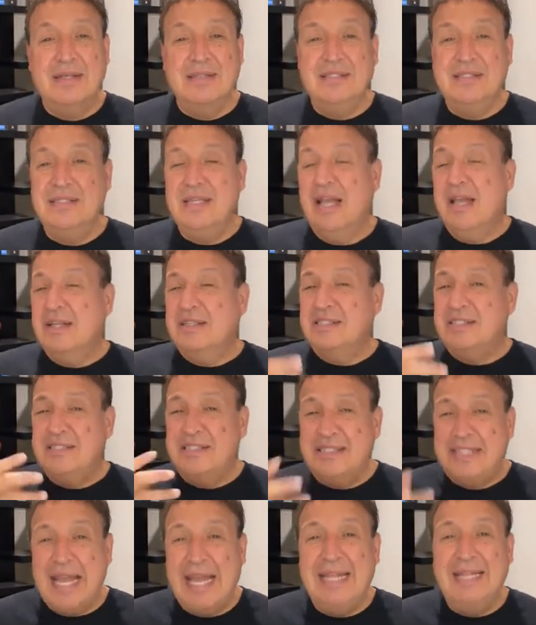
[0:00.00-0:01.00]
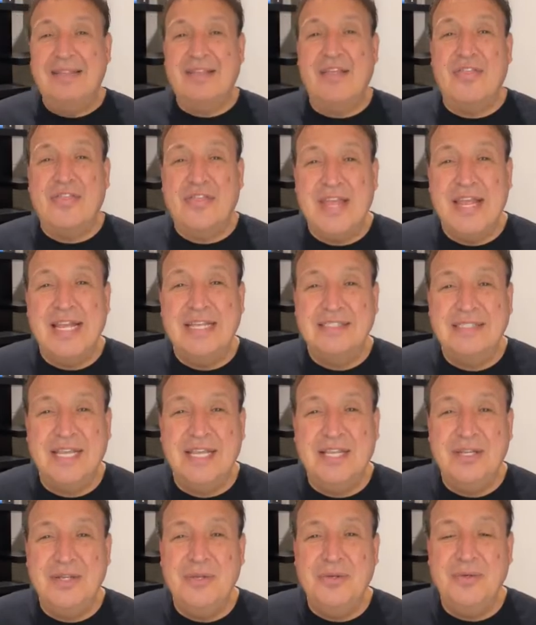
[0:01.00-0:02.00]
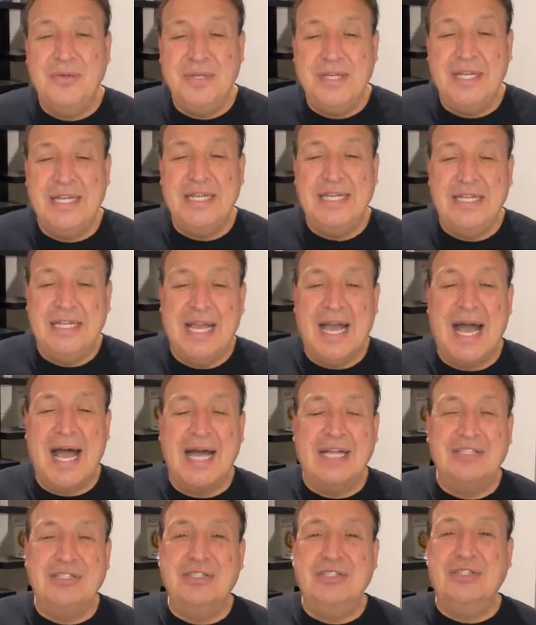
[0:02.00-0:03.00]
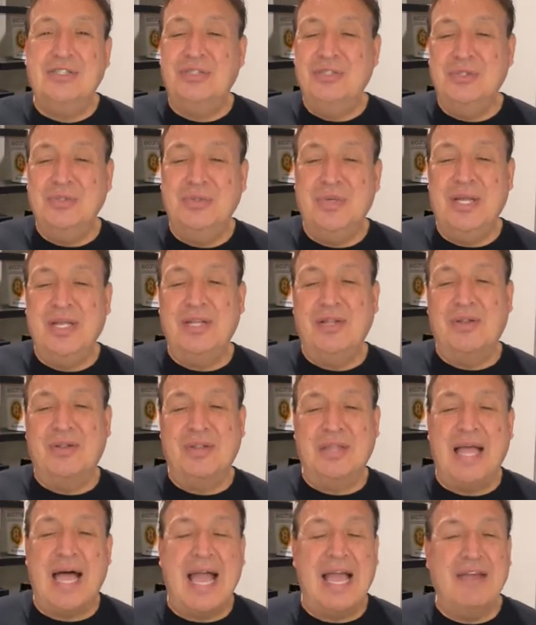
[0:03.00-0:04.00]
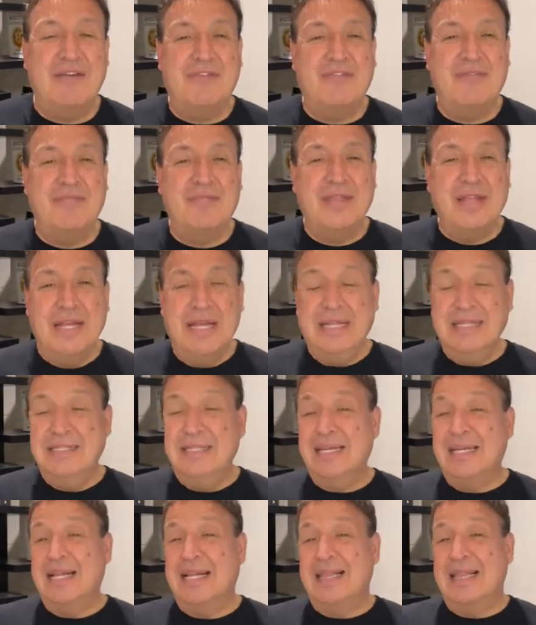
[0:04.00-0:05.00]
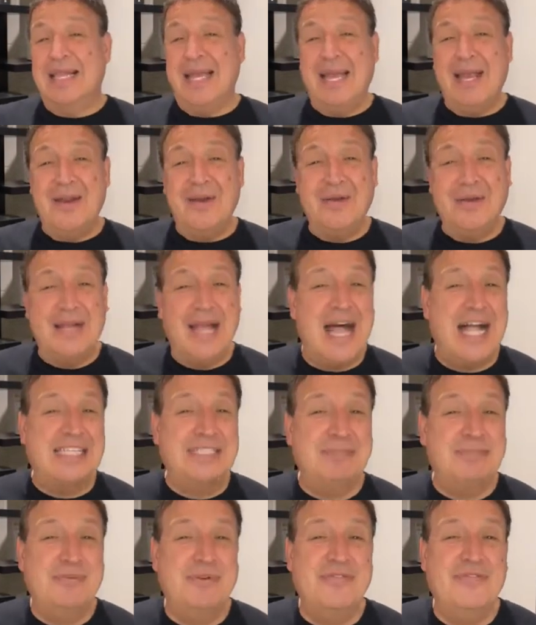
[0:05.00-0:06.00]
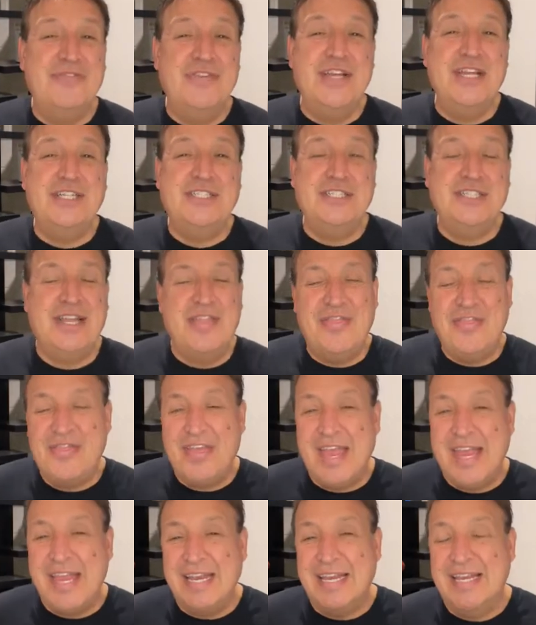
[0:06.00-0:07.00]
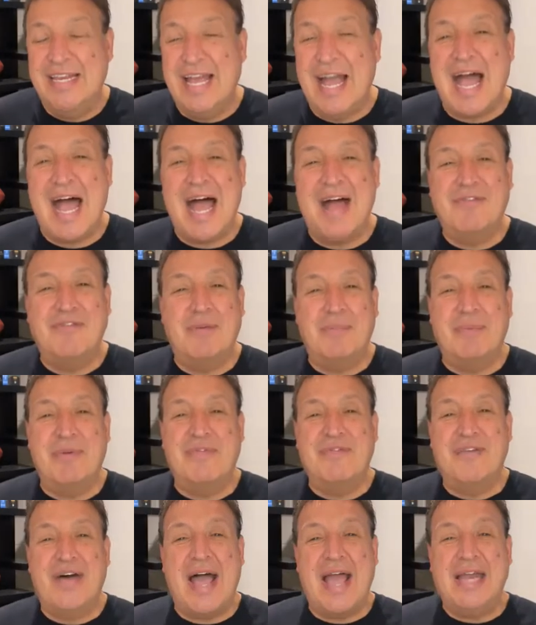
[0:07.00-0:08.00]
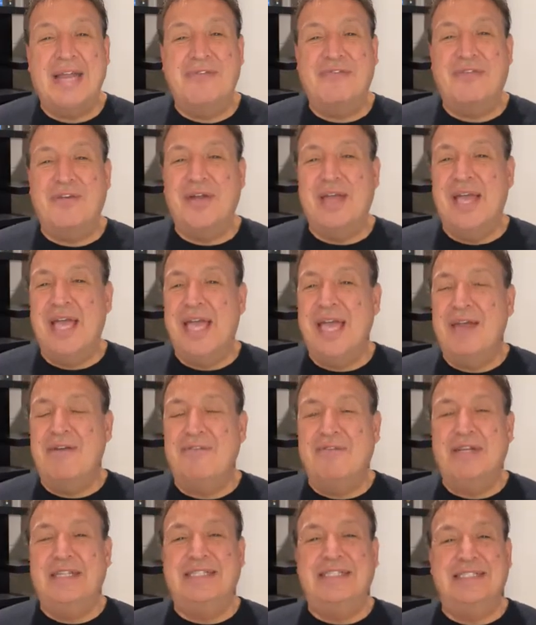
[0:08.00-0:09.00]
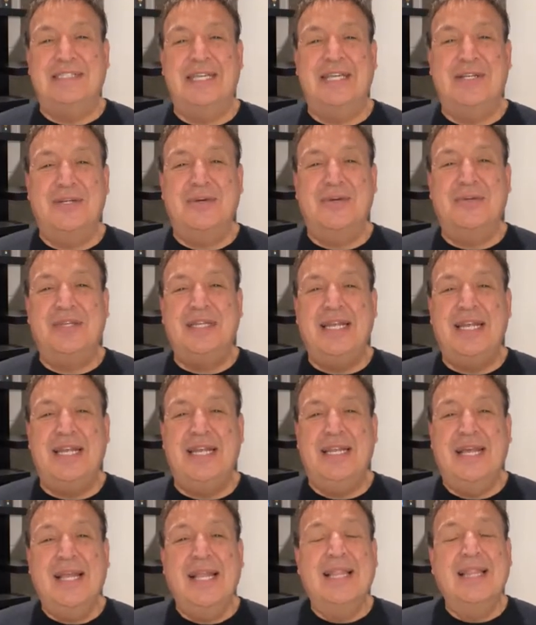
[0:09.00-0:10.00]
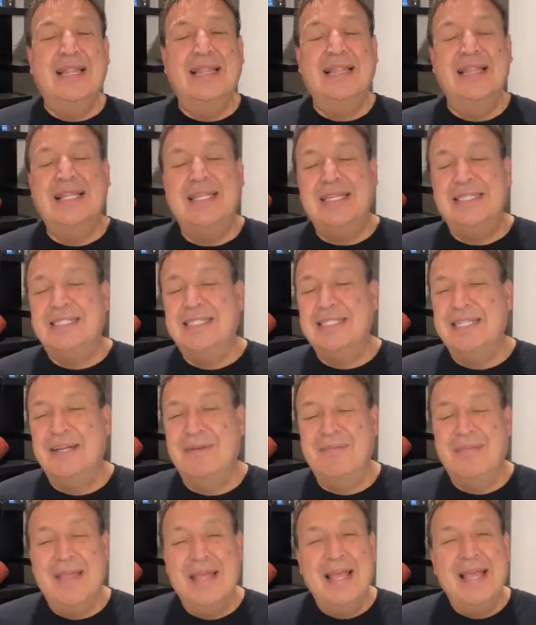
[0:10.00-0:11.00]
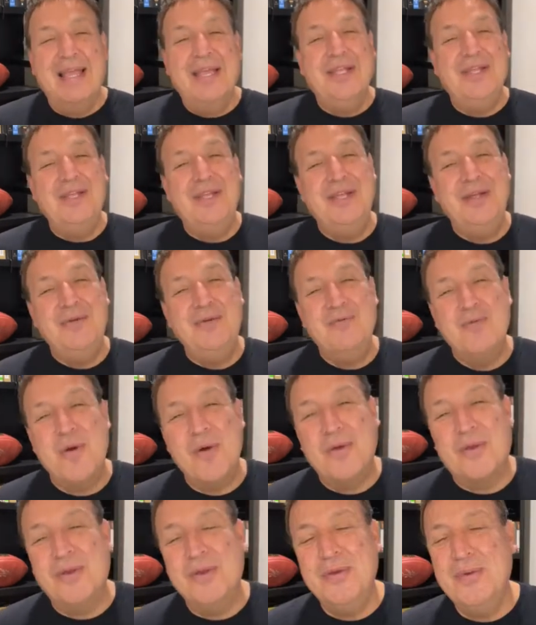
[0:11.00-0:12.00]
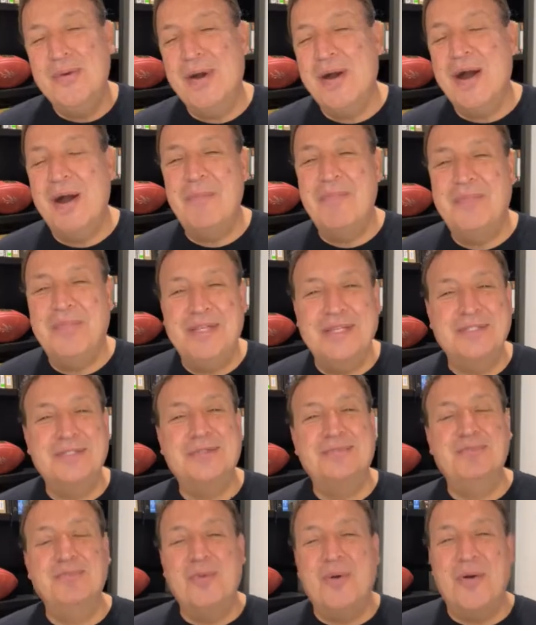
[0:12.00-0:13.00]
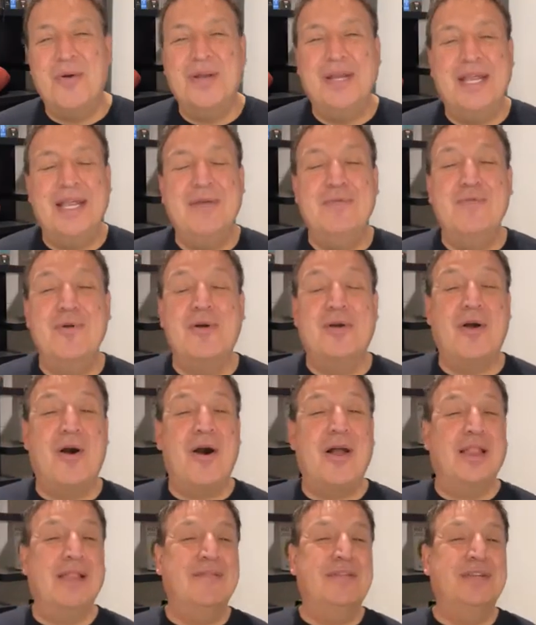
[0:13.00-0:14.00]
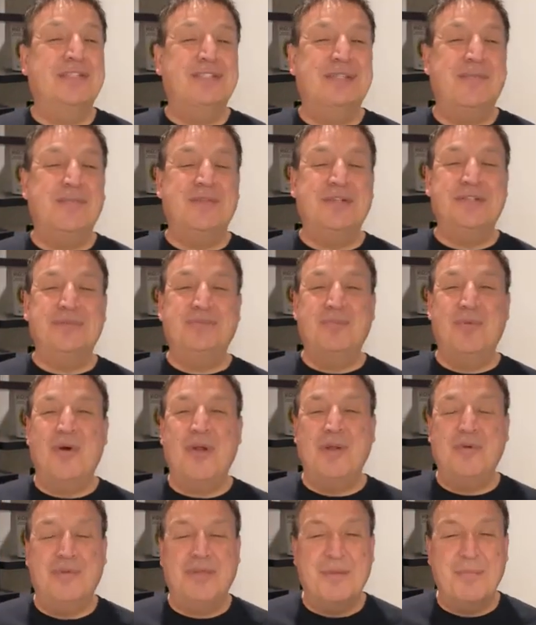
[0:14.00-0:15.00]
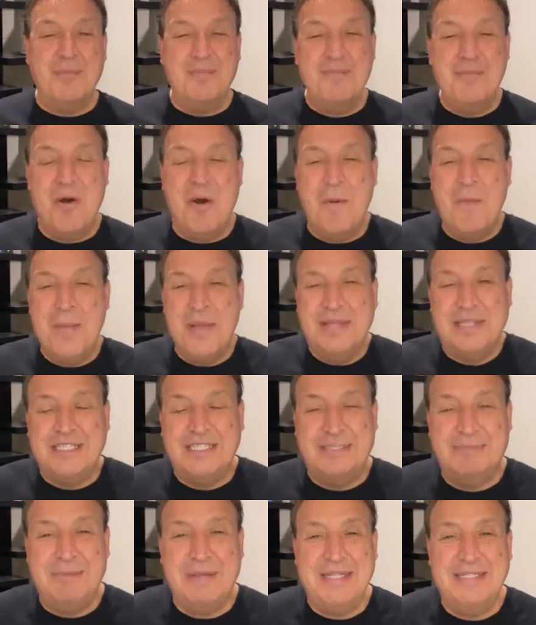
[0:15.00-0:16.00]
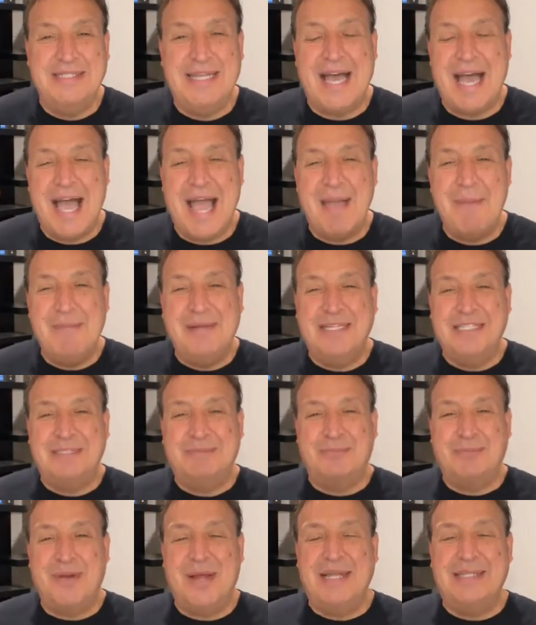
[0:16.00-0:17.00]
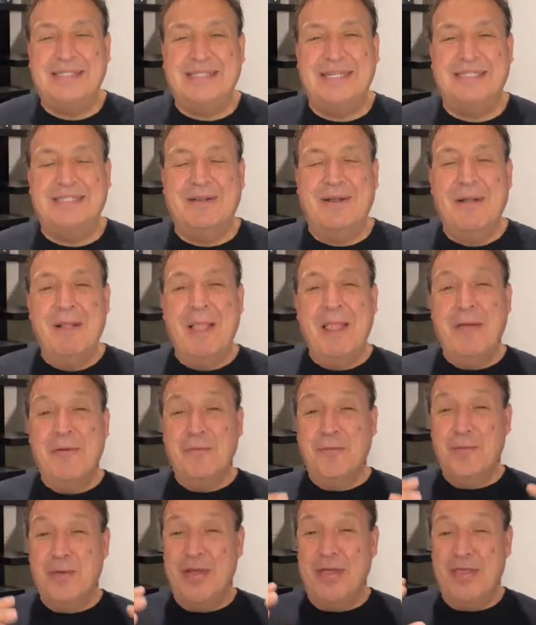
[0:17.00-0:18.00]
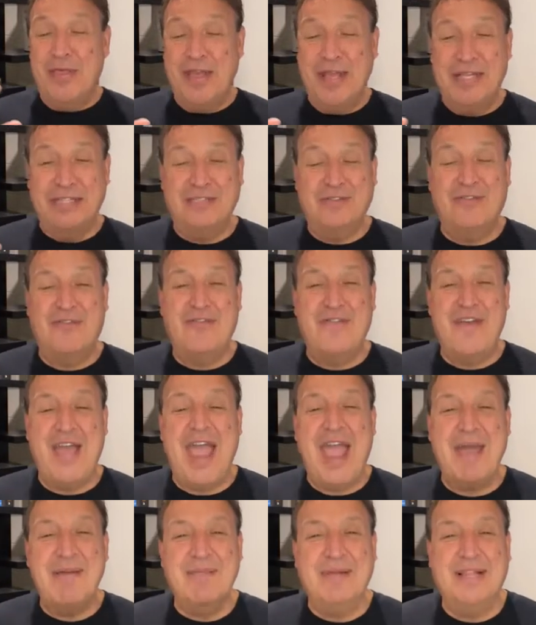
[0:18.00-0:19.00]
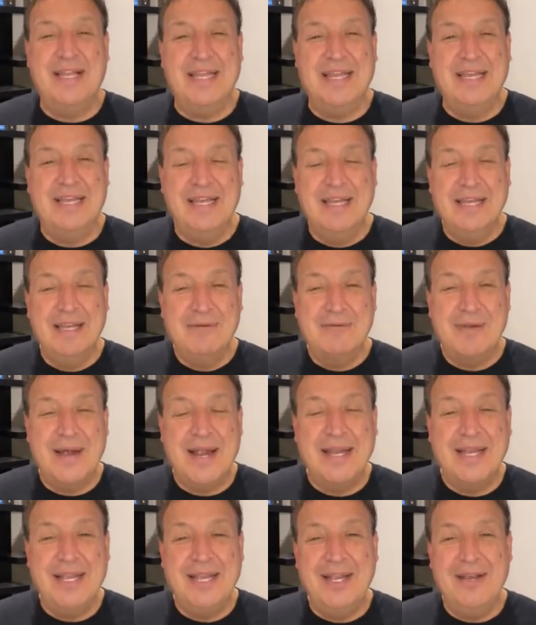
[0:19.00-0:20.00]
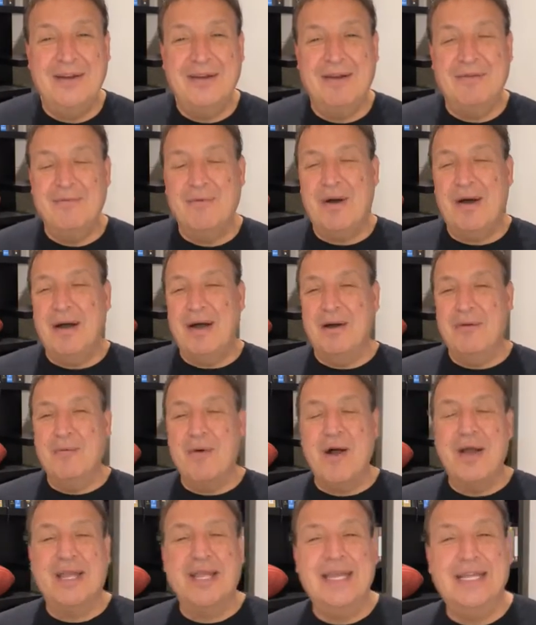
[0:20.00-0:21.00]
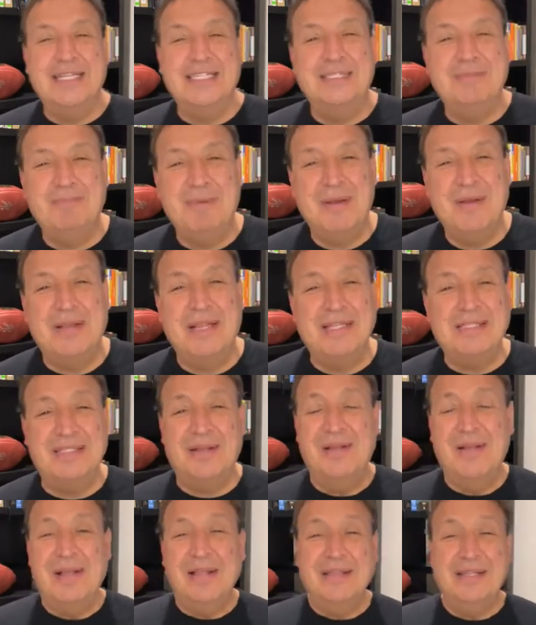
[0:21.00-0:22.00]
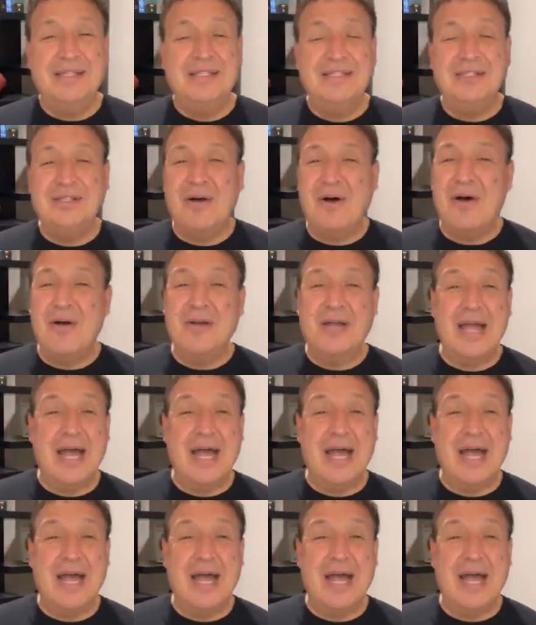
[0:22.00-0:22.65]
See, state the things that you need God to do in your life Declare God's provision and thank God for providing for every single need. Listen, he woke you up this morning. He woke all of us up this morning with a moment to spend time in His presence with His family right here on, Walking in the Spirit. Listen, this is all